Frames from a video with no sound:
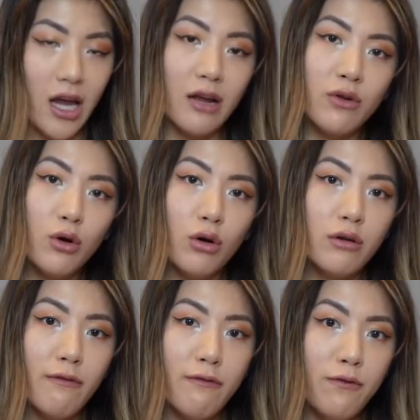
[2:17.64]
And I've
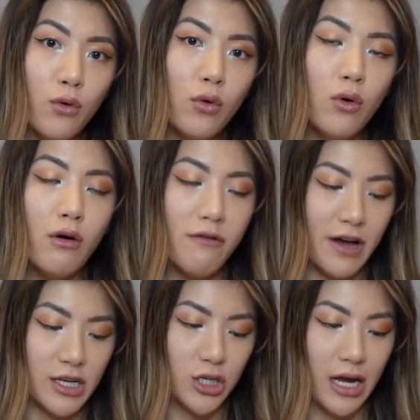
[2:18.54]
got four
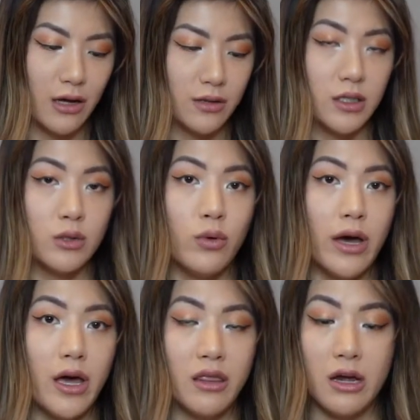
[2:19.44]
fashion houses
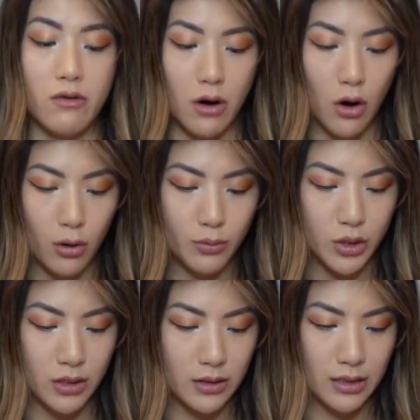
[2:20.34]
where there are
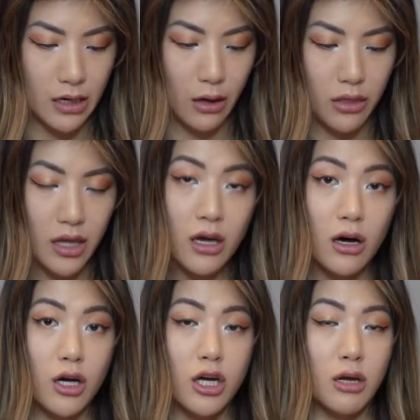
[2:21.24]
options that I think
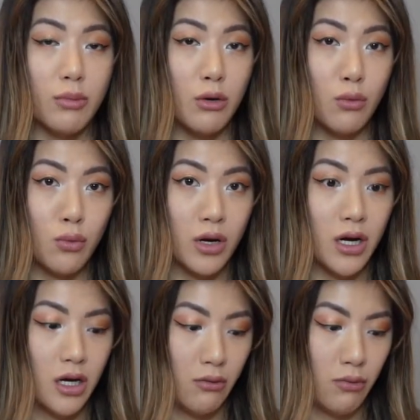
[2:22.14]
are gonna be
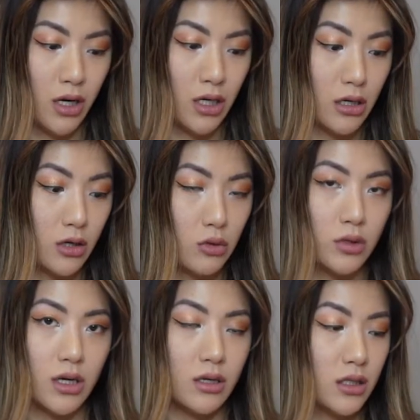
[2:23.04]
really, really good
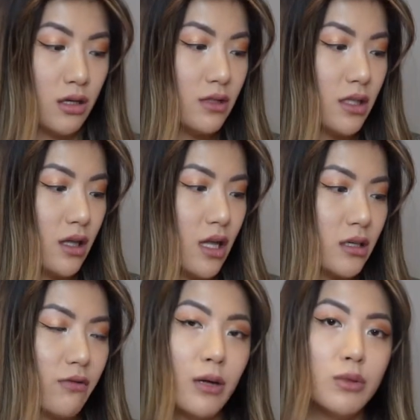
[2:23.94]
alternatives to the
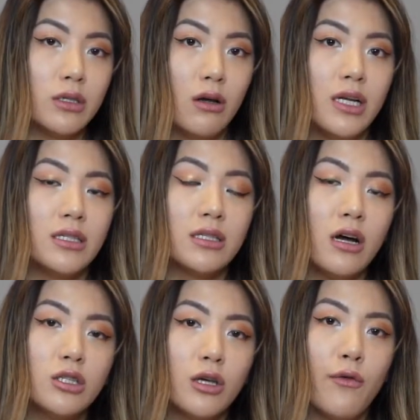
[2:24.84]
classic flap. So let's
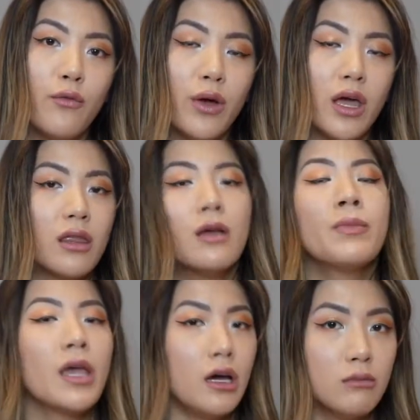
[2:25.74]
start off with
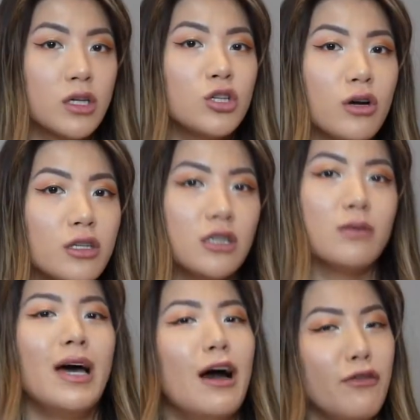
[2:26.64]
I'm gonna try and do
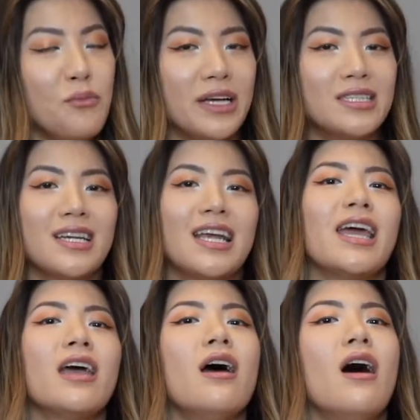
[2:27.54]
them
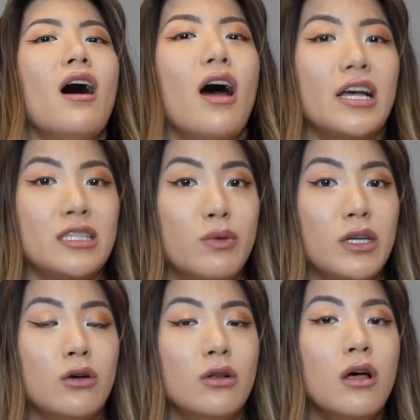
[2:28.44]
alphabetically.
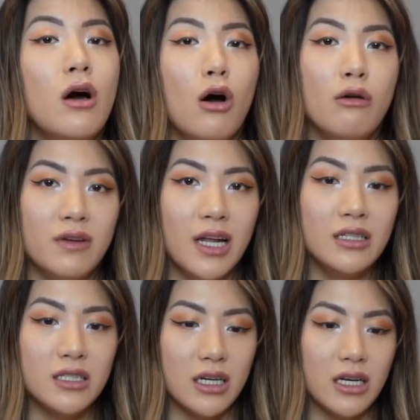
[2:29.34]
Aspinal of
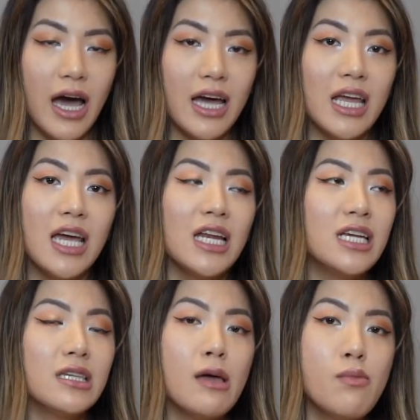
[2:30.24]
London and it
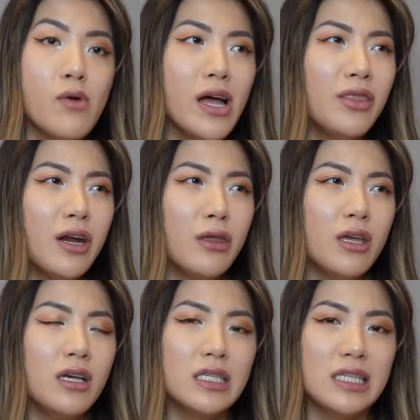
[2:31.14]
is a brand that I
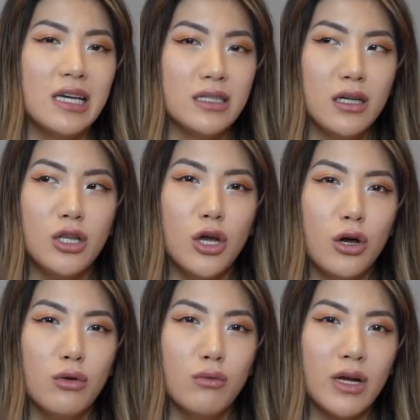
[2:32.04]
think is lesser
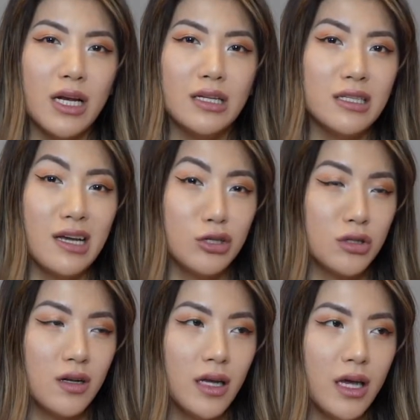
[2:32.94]
known really
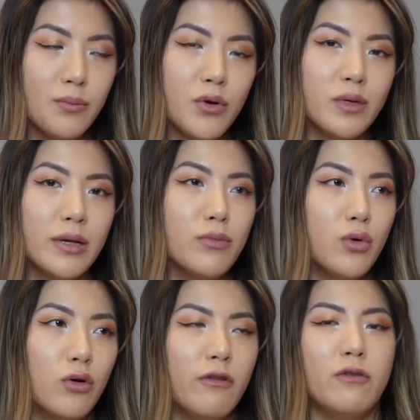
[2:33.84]
internationally probably
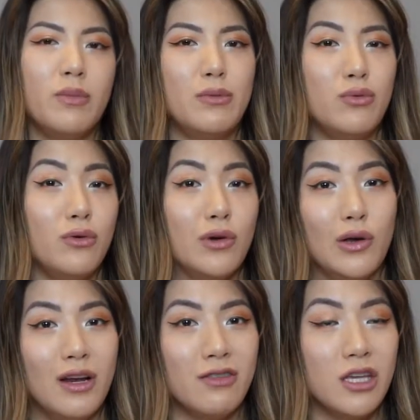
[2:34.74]
more for people
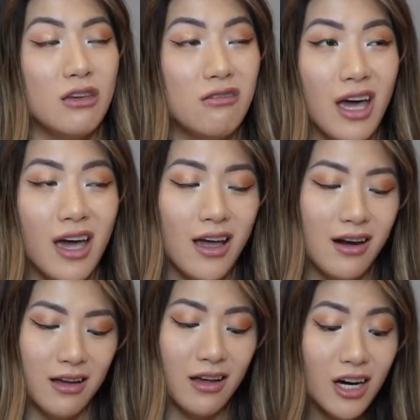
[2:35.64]
who live in the UK
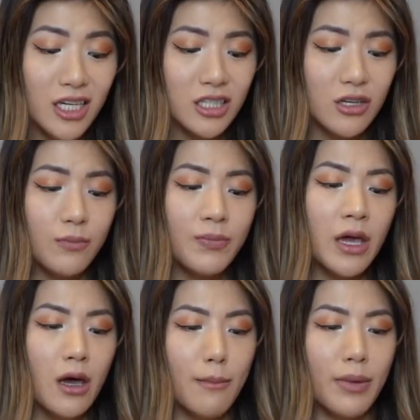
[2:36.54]
like I do
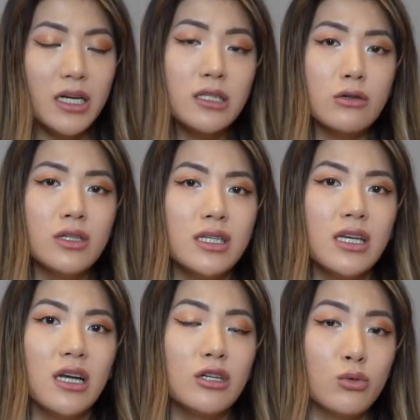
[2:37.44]
but it's honestly
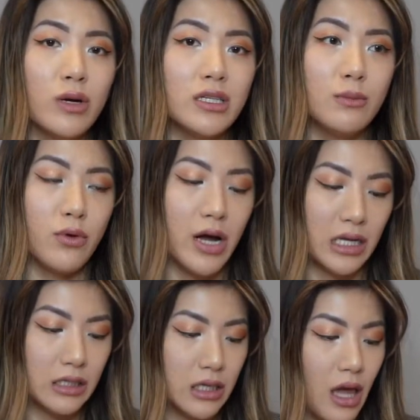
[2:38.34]
an underrated
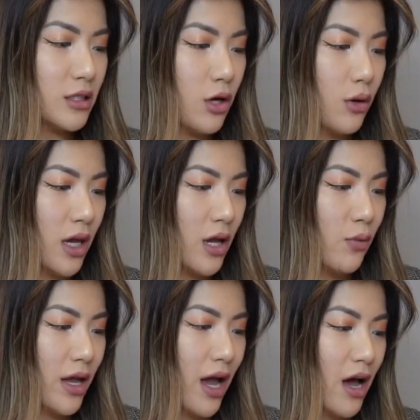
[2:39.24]
brand so here
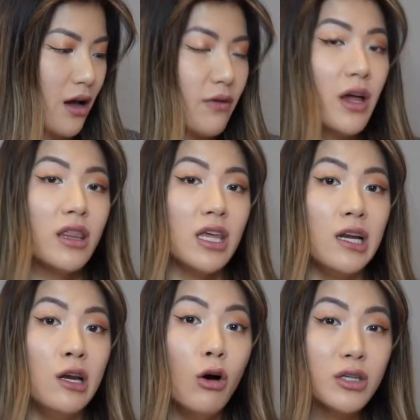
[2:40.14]
we have
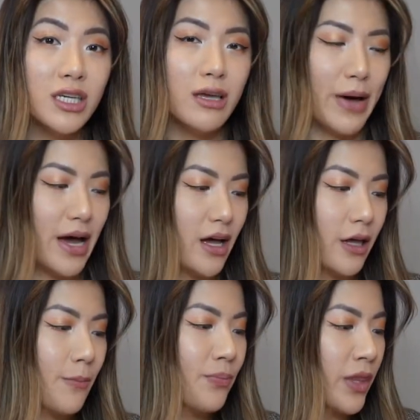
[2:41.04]
the Lottie bag